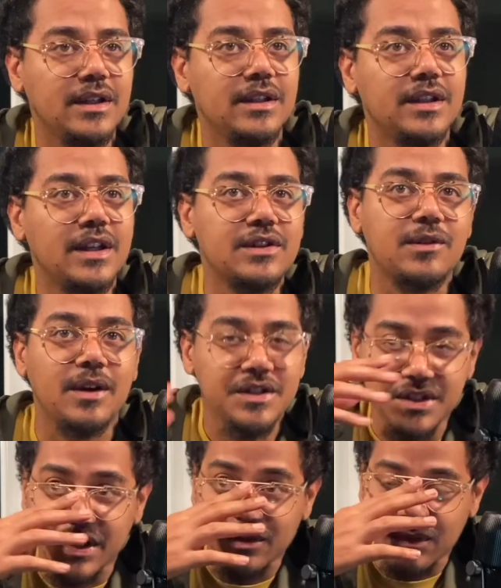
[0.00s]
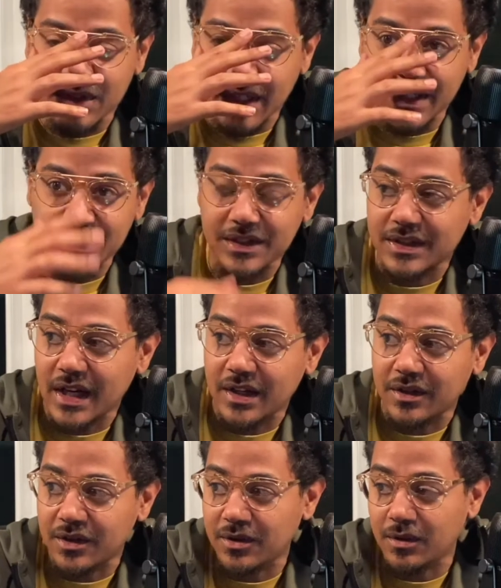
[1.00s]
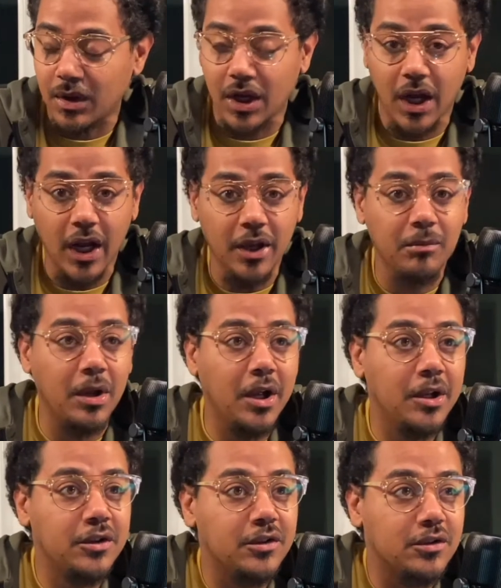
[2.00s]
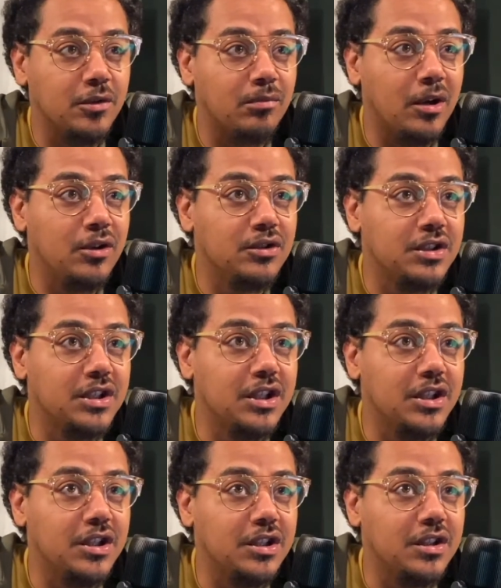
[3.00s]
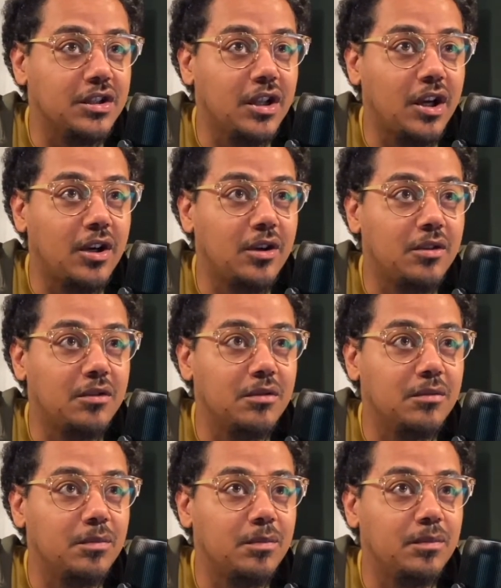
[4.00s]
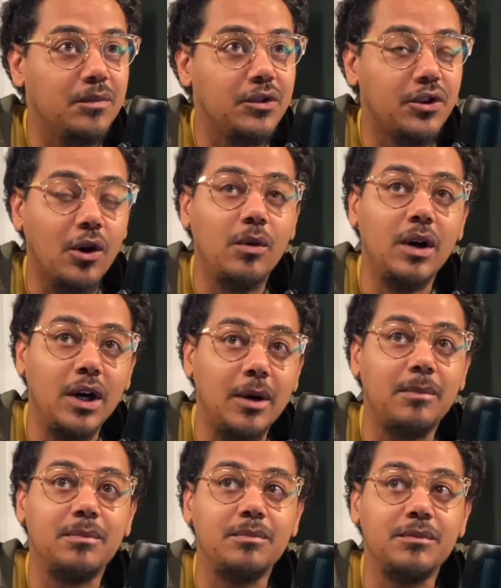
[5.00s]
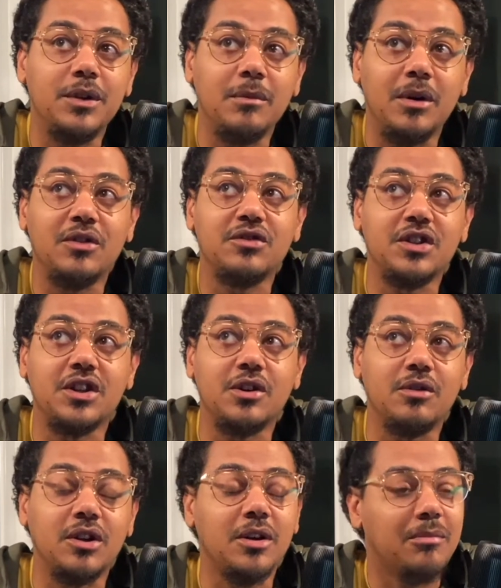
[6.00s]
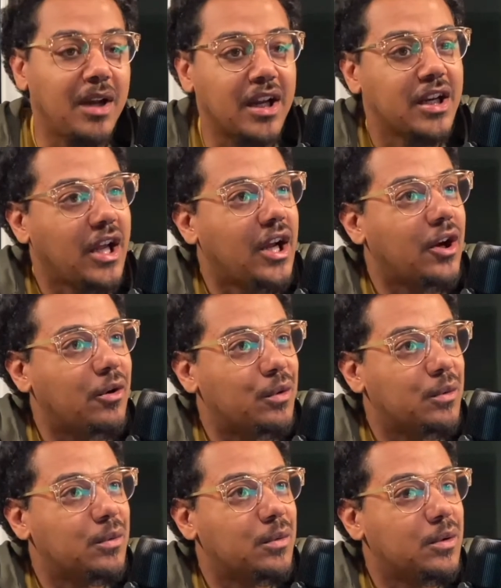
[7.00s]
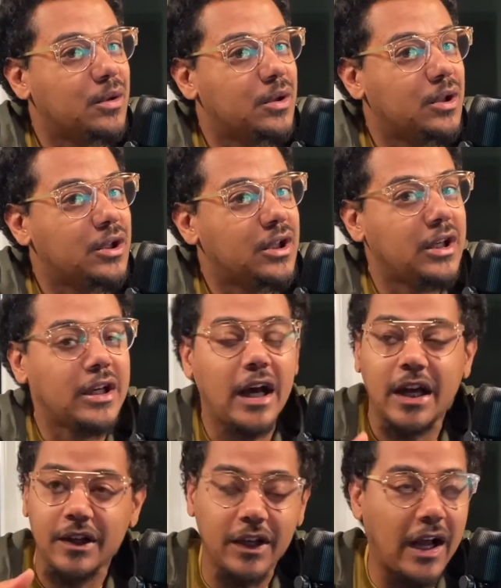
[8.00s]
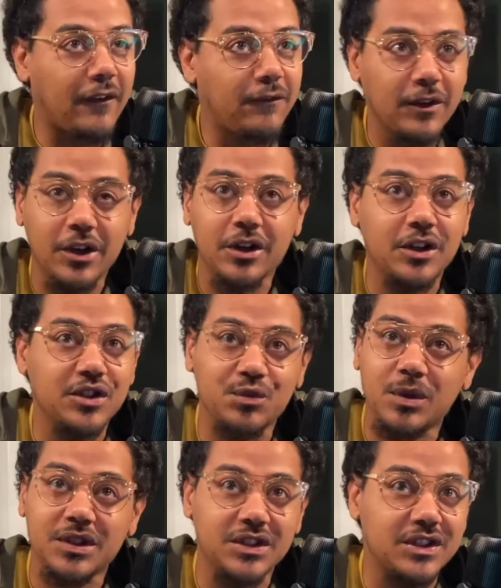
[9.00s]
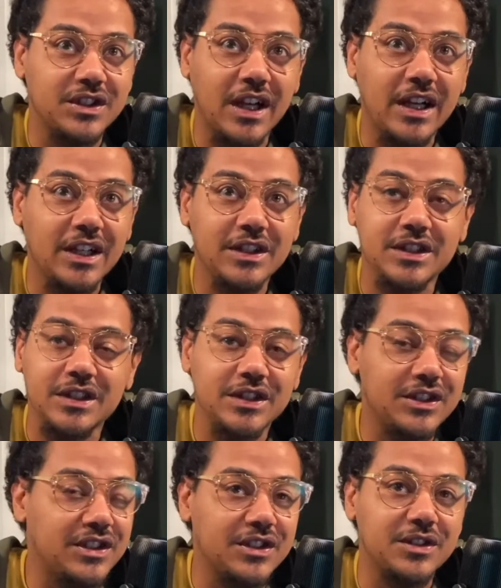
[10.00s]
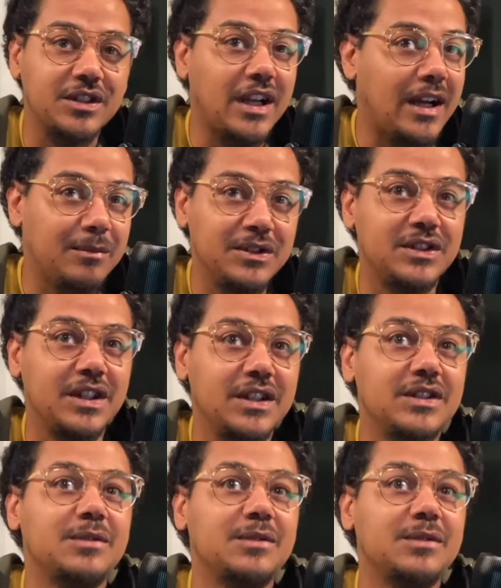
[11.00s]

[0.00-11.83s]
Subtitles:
That's crazy. That's what scientists got to do. Like, hey man, the most shit y'all throw up, the most shit gonna come back down. I figured this wasn't science. This is just common sense.